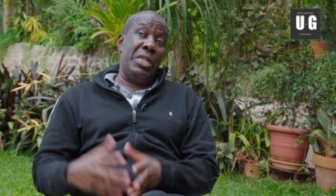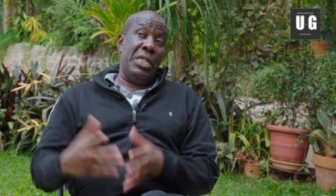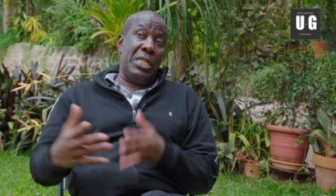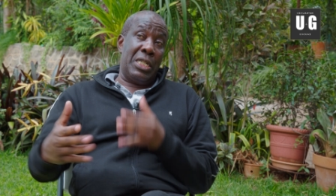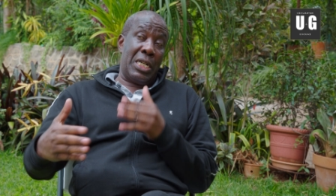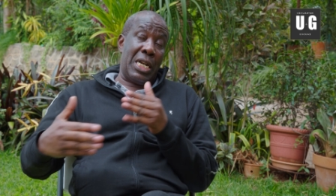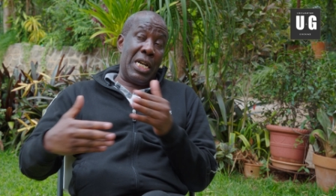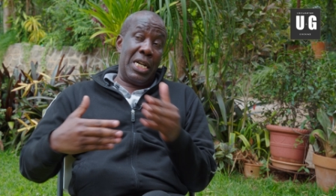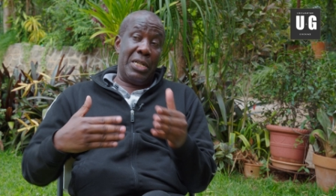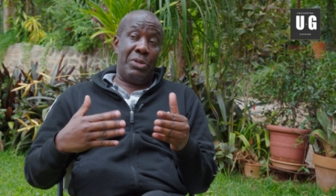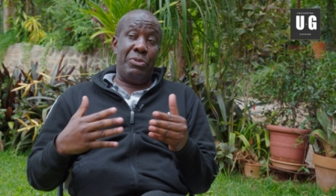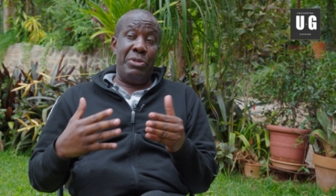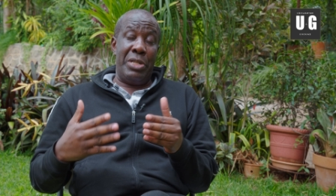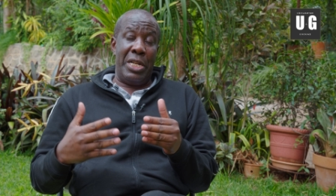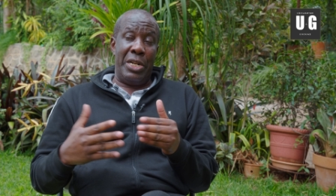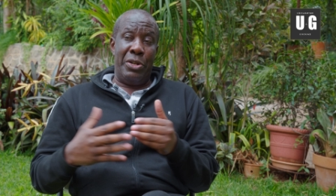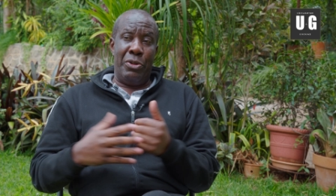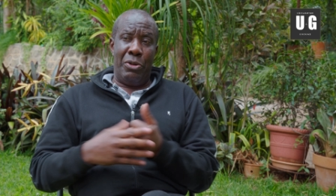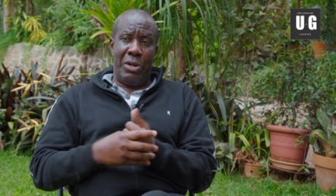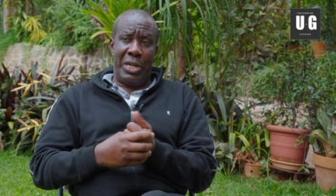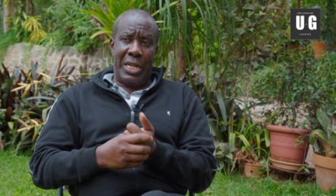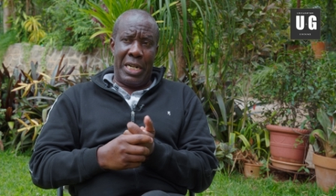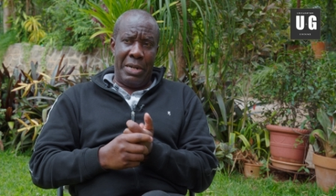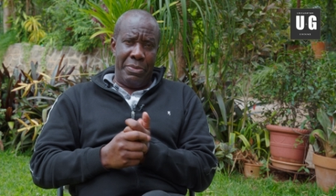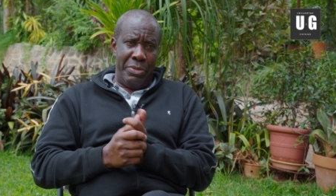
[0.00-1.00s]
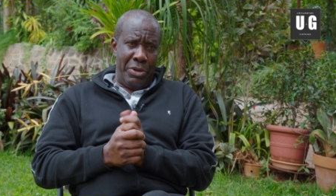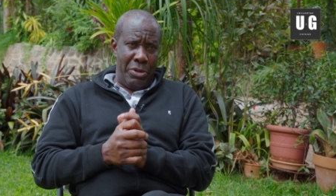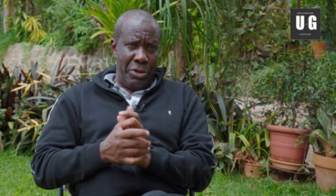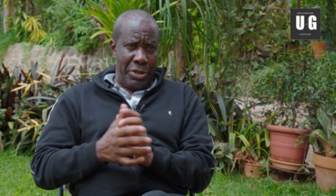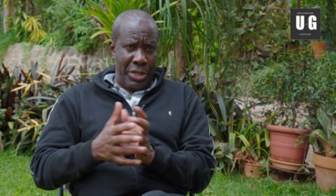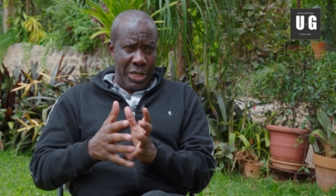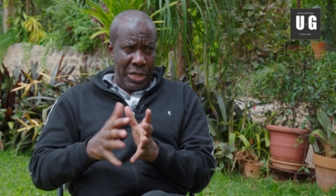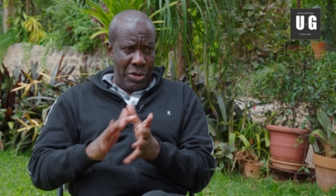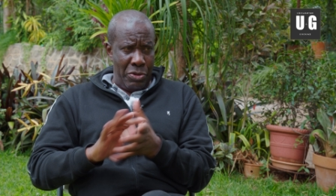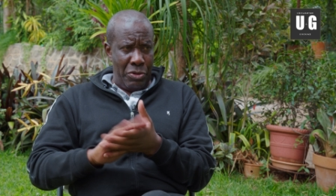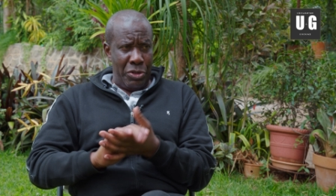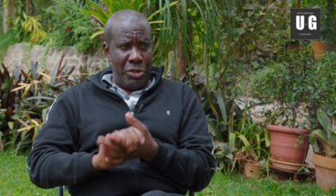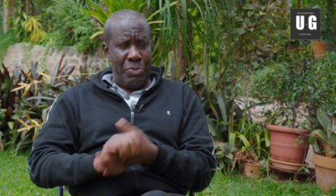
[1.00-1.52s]
discussed with the doctor because
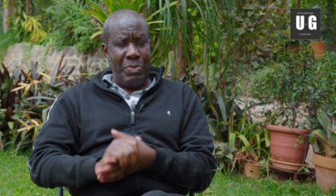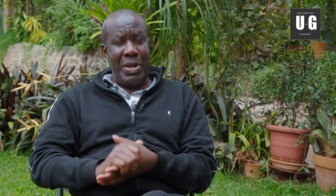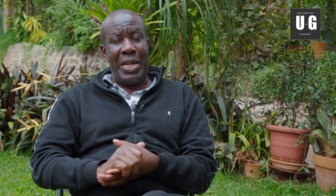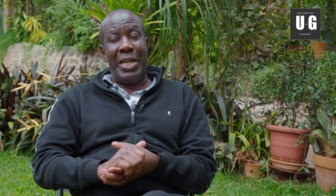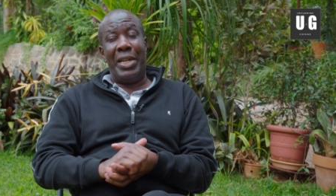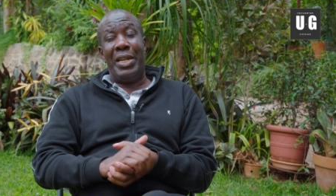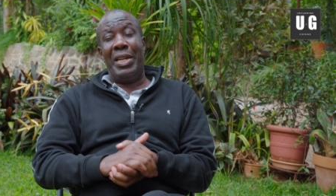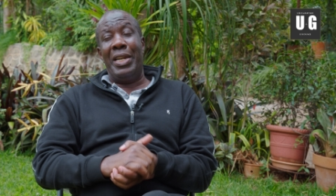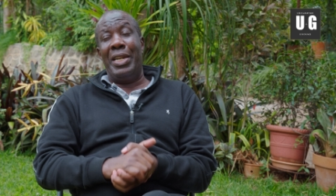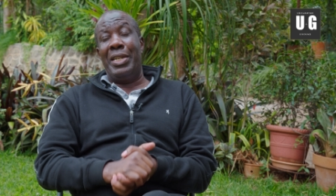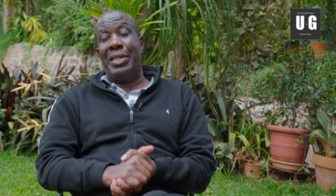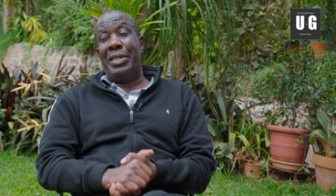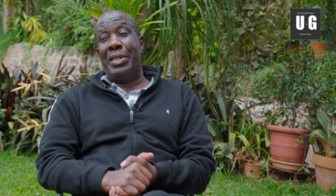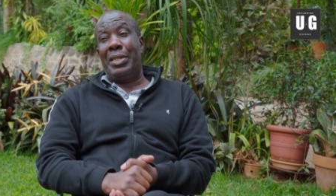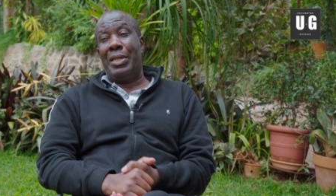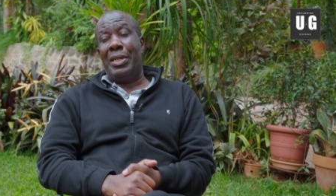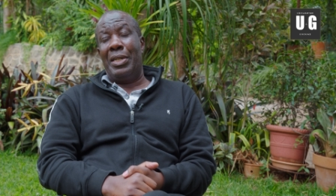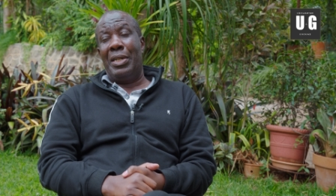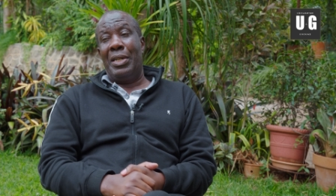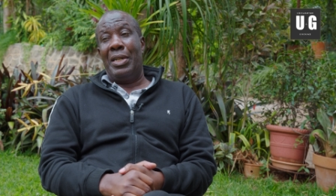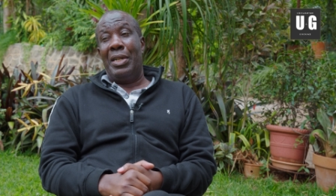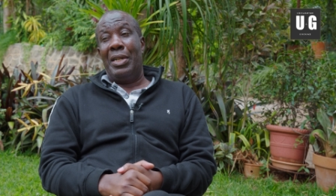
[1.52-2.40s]
he knows my case,